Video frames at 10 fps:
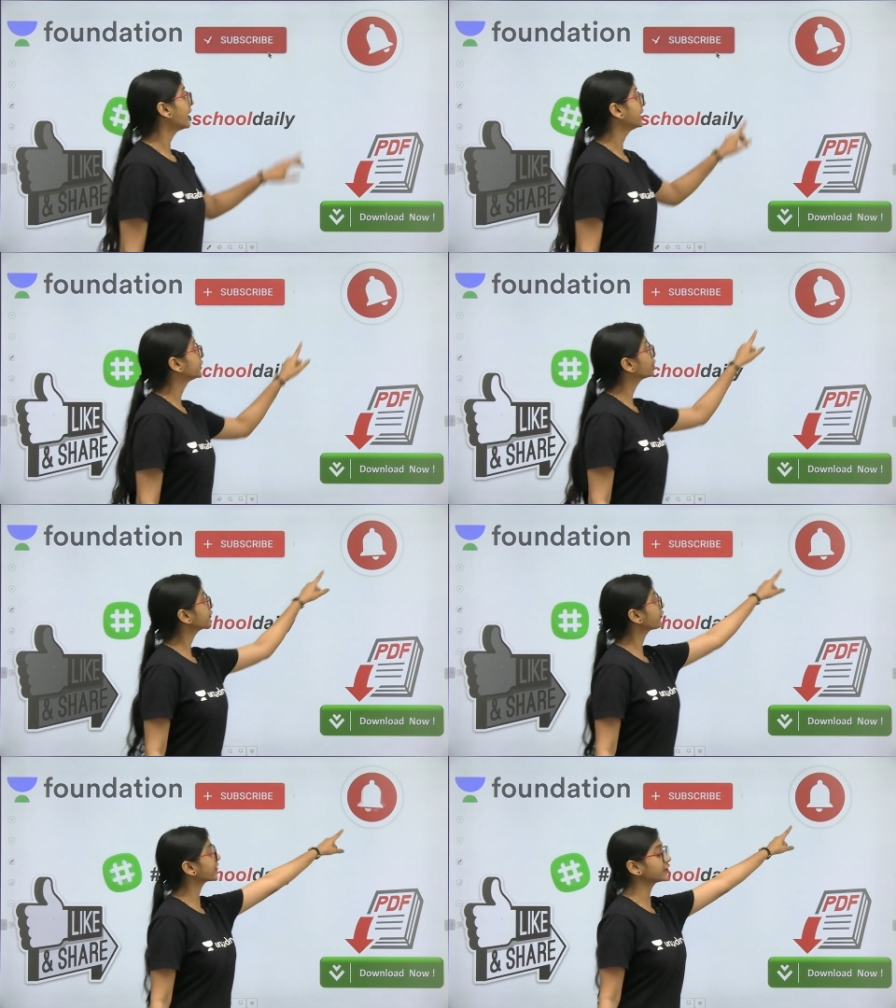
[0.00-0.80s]
And
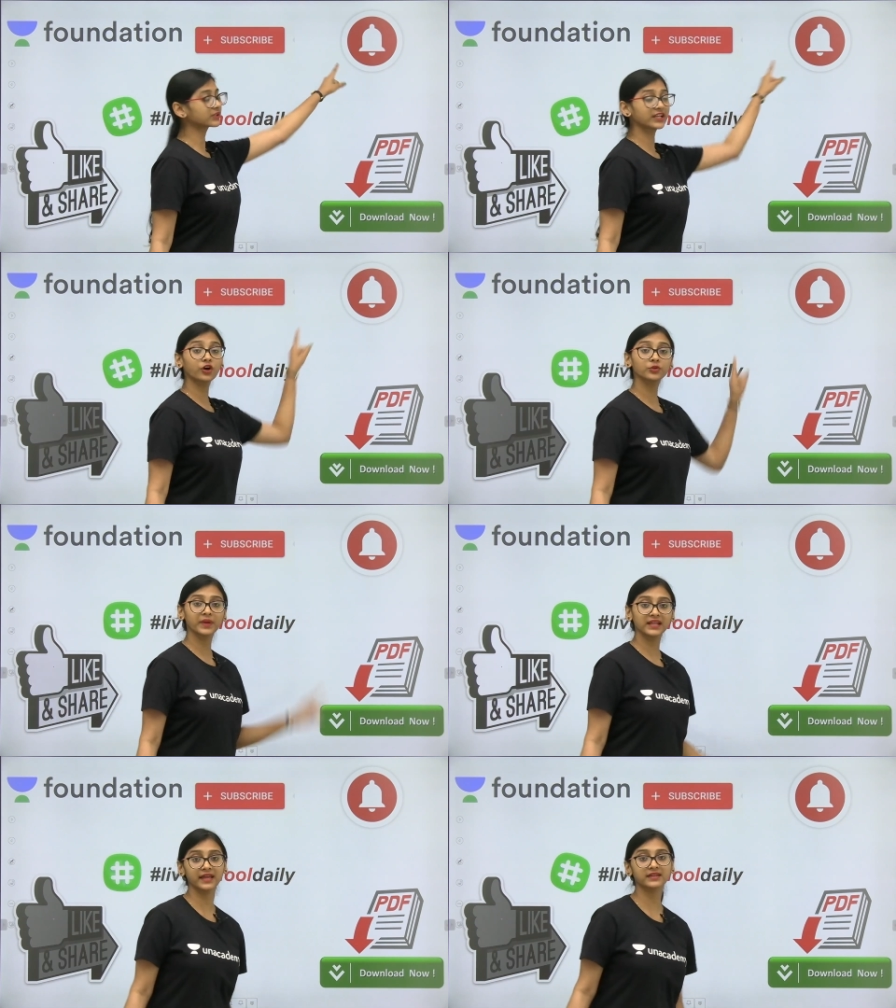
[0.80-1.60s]
don't forget to click on
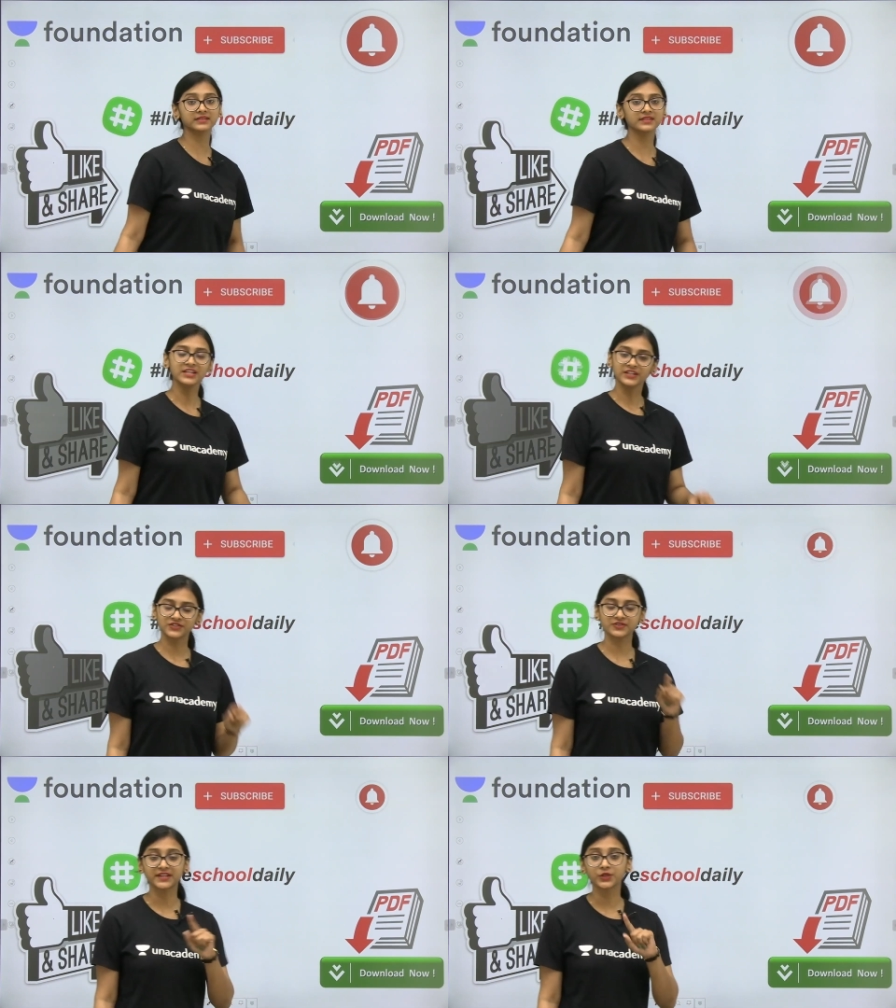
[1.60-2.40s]
bell icon
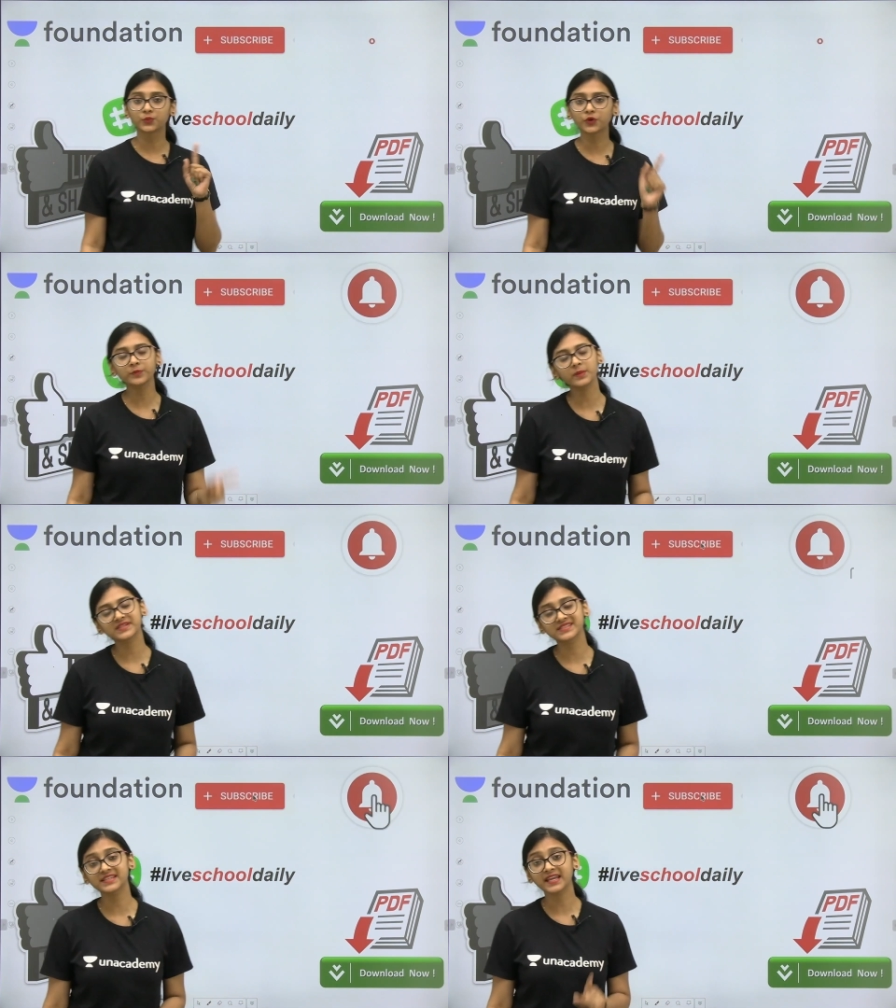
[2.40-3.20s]
so that you won't be
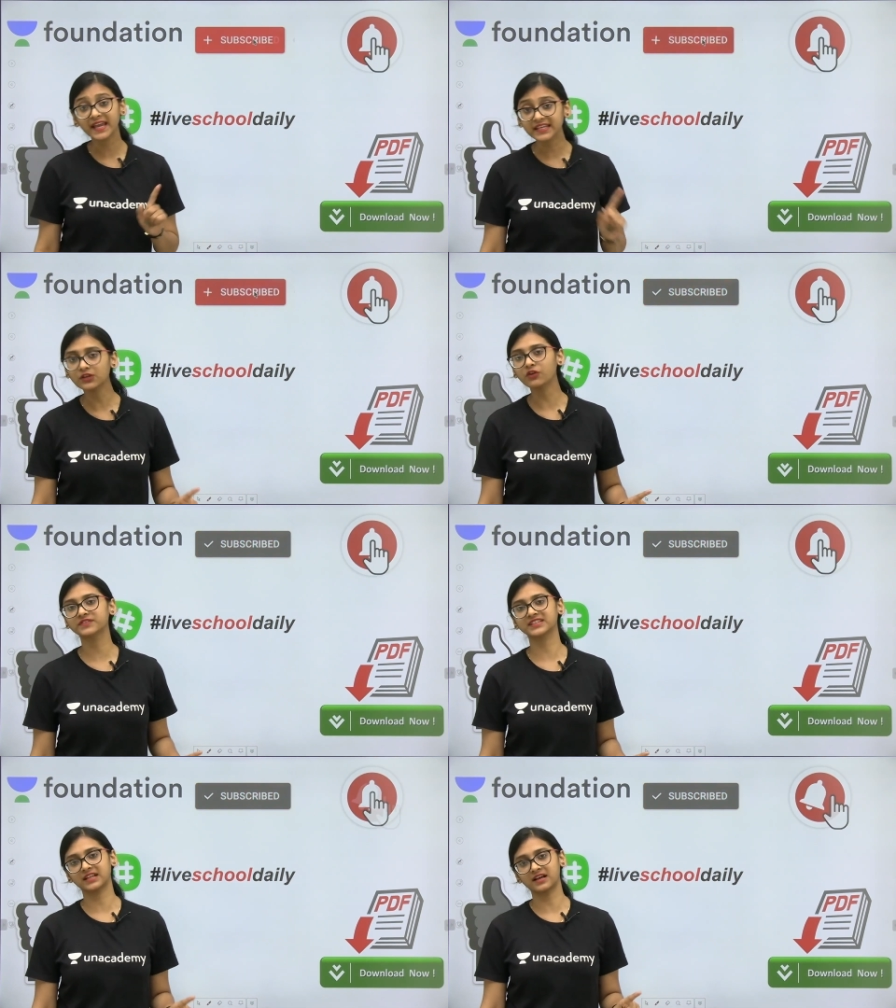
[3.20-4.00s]
missing any
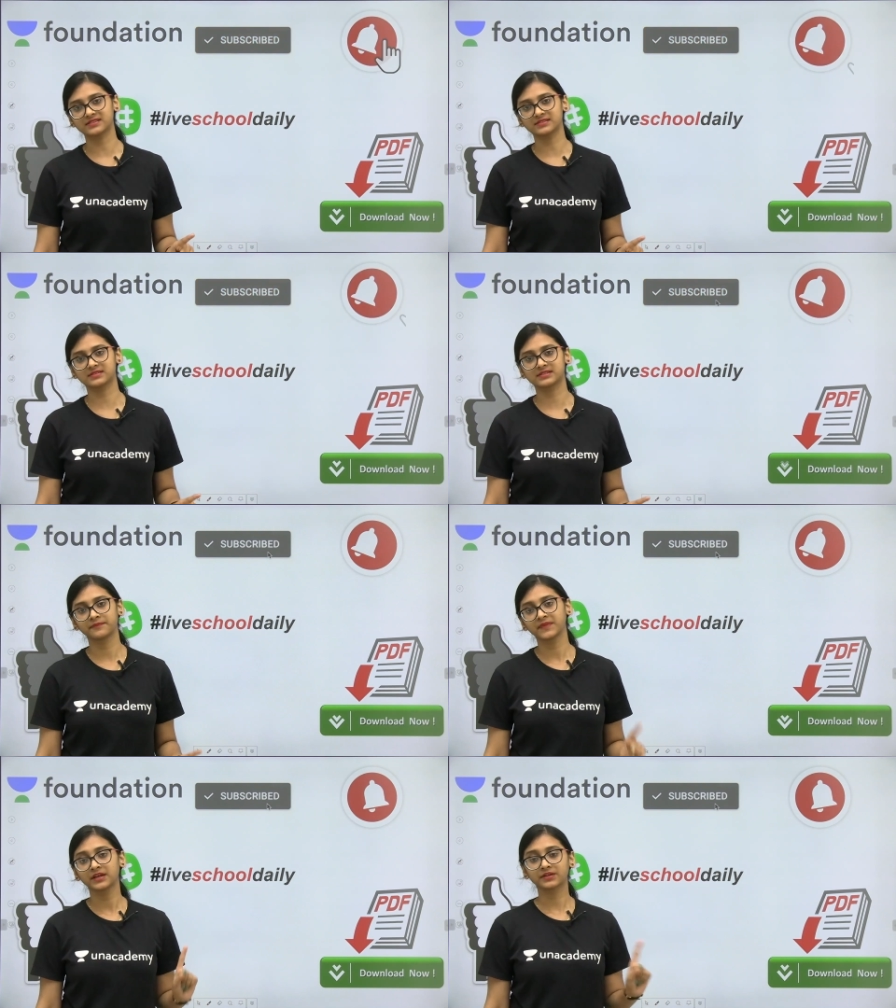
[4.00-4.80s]
of the classes,
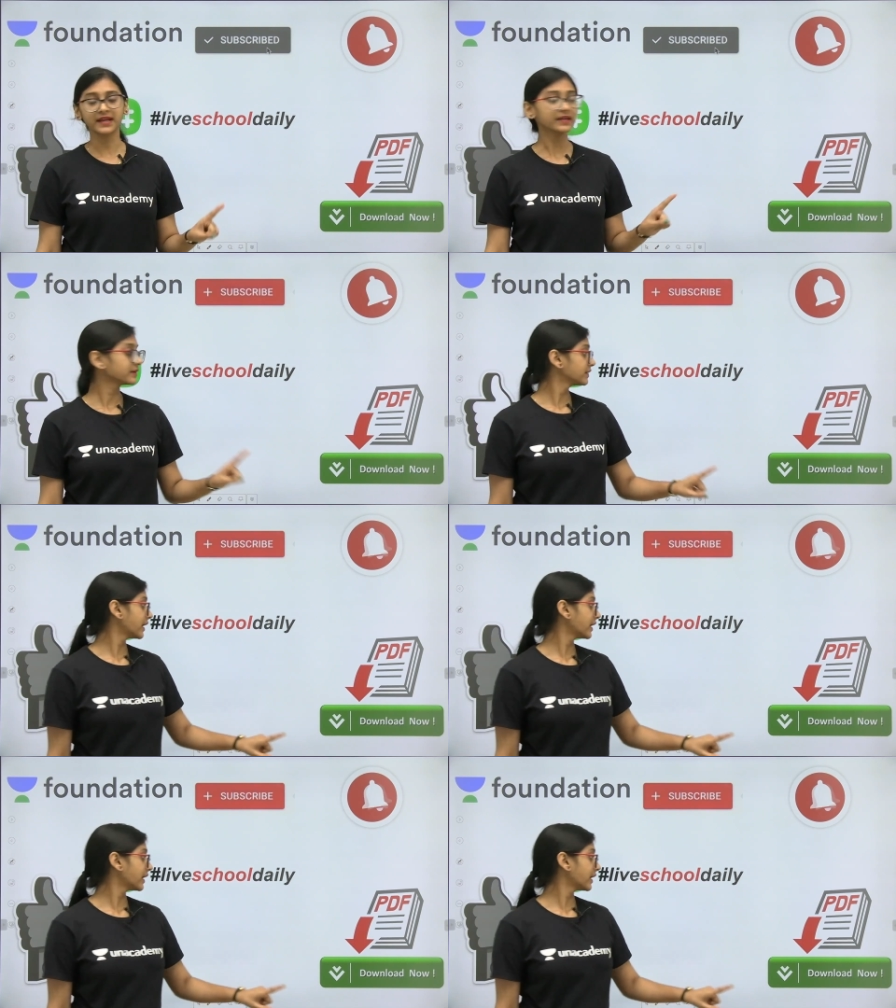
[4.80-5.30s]
right?